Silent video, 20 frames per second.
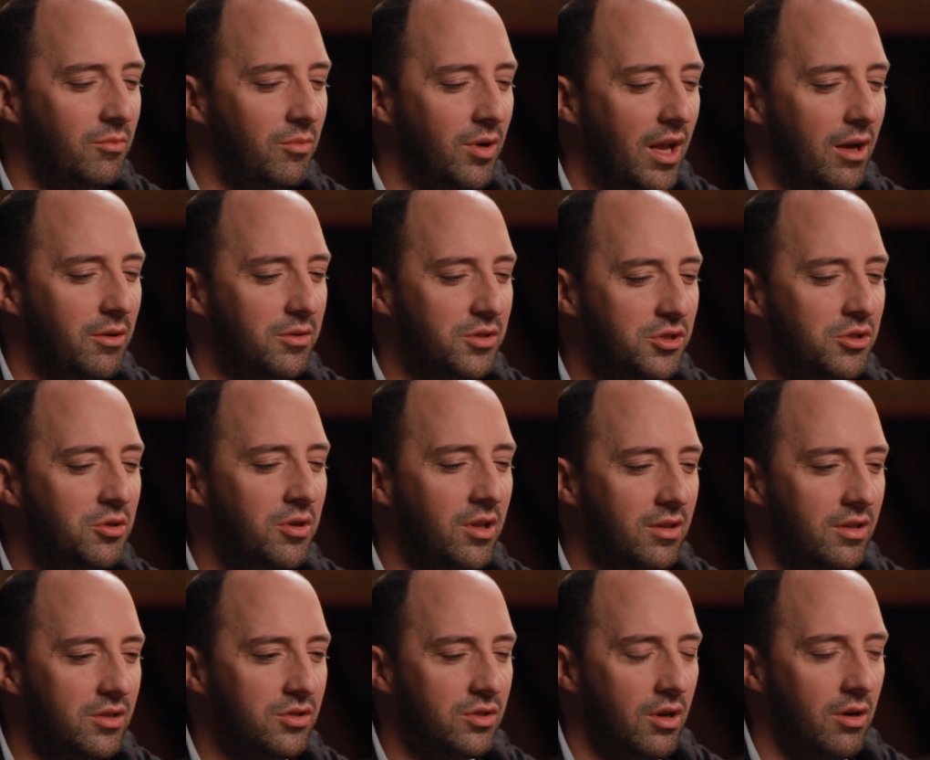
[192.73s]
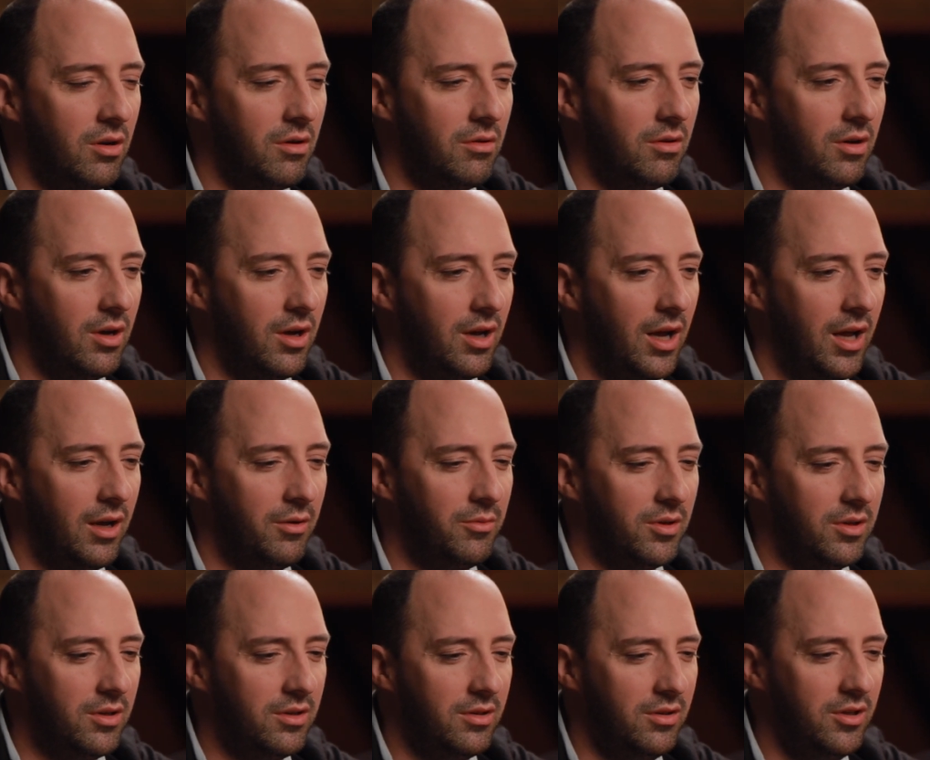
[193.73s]
when I was shooting the show, I
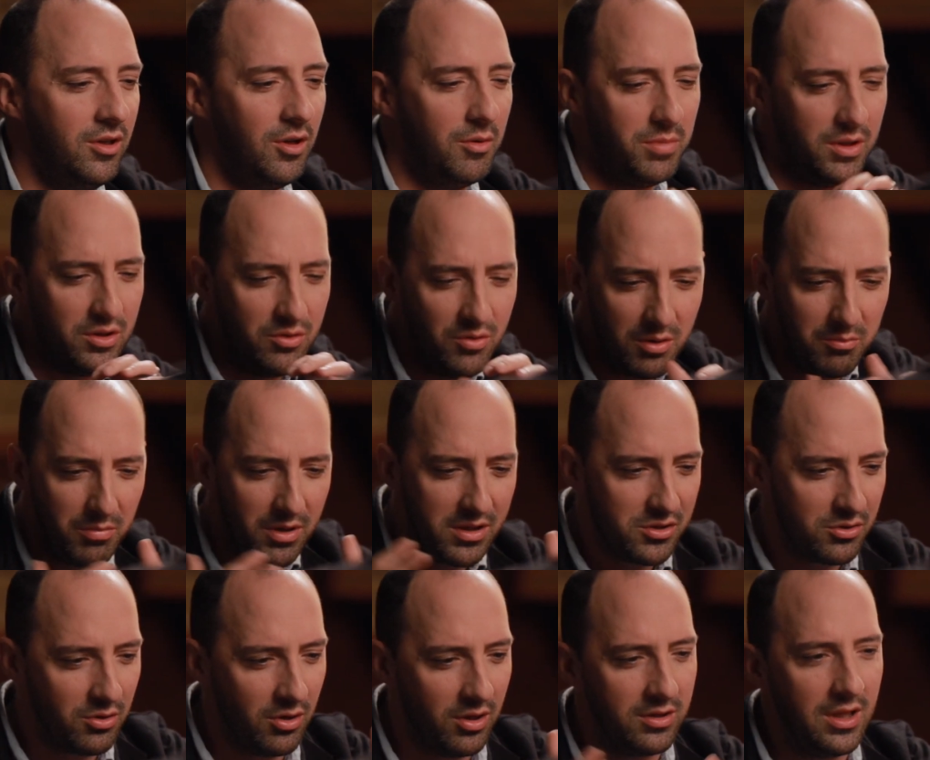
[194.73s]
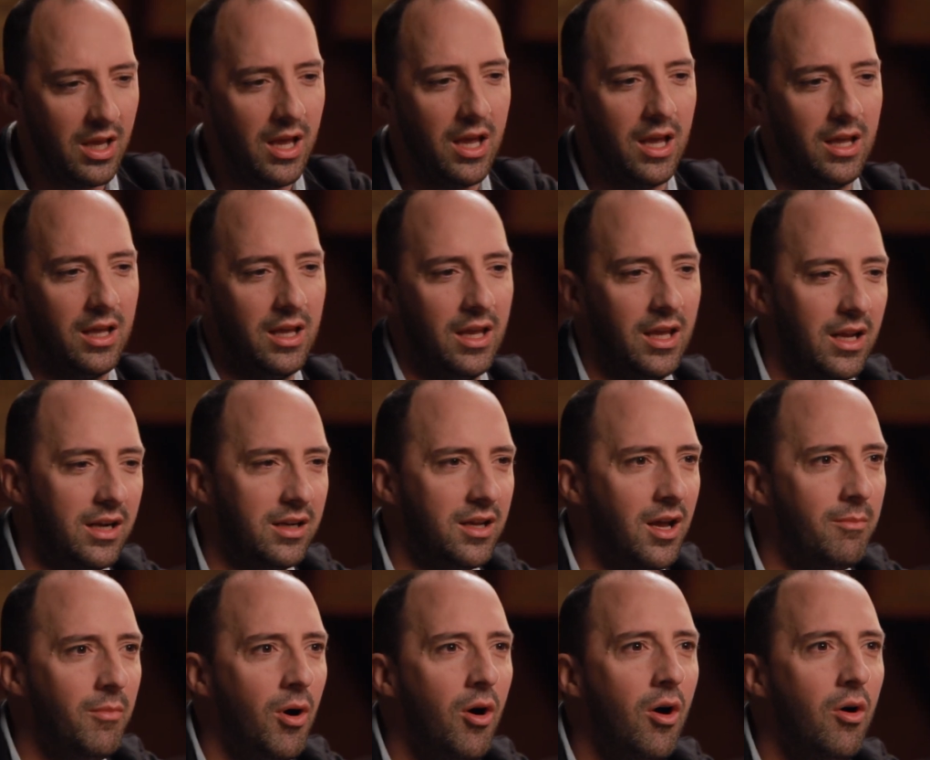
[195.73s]
would, you know, be doing Buster all day, and I'd
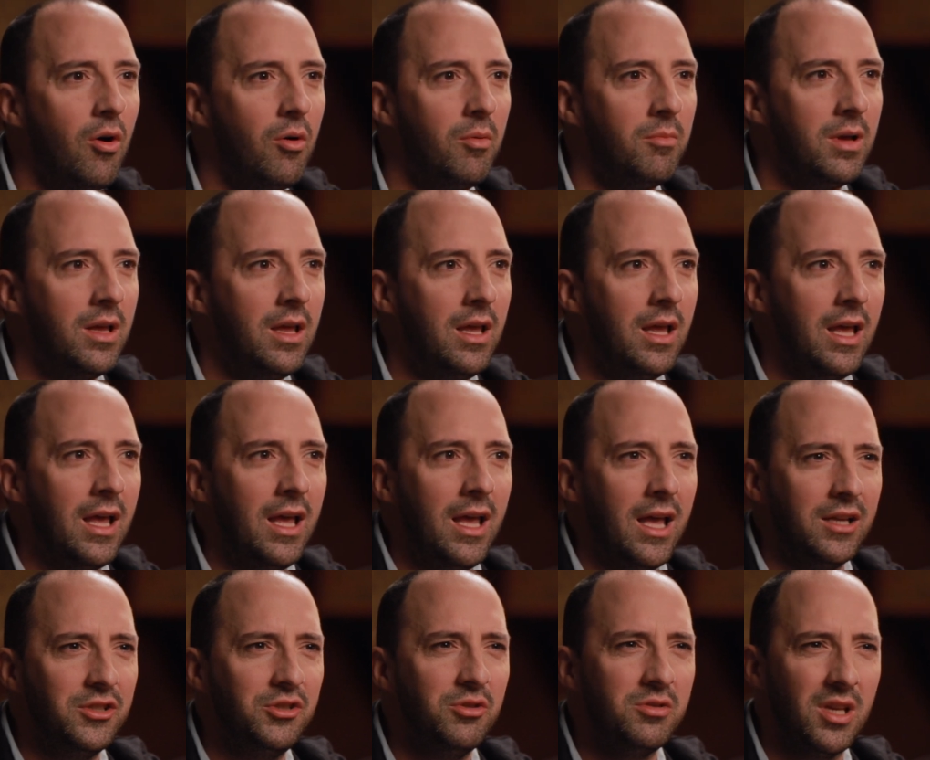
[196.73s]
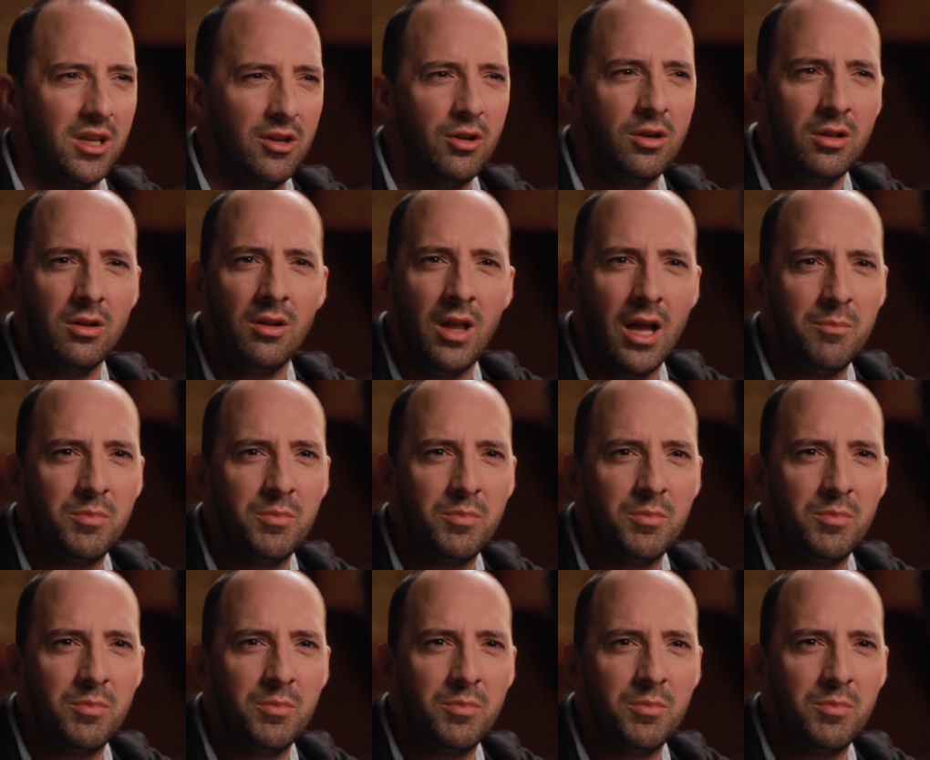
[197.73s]
come home, and she was like, "You're a little